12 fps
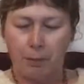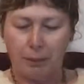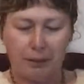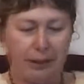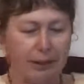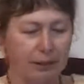
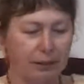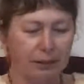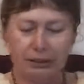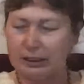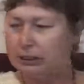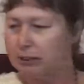But again,
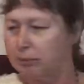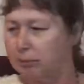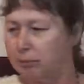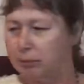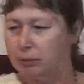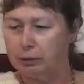this has
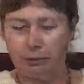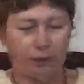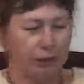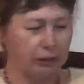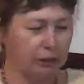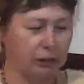the
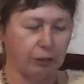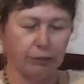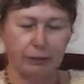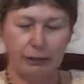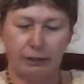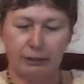functions
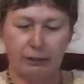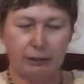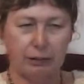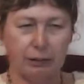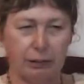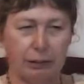of the
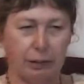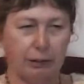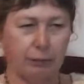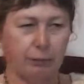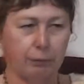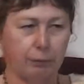
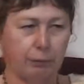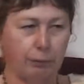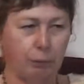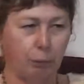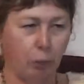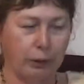
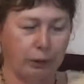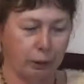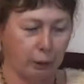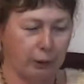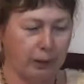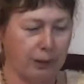
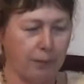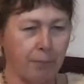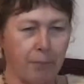walkie-talkie.